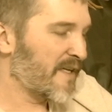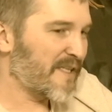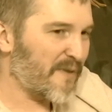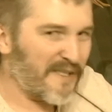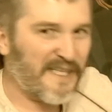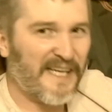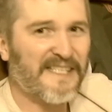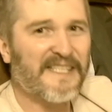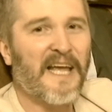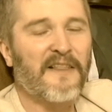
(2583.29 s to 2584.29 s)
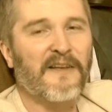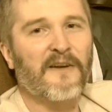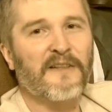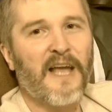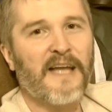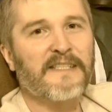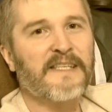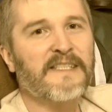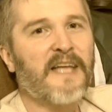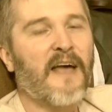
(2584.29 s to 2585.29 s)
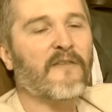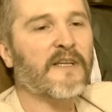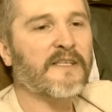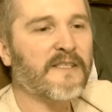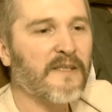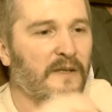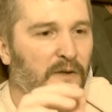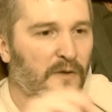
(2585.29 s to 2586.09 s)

So it did say that during the 1870s,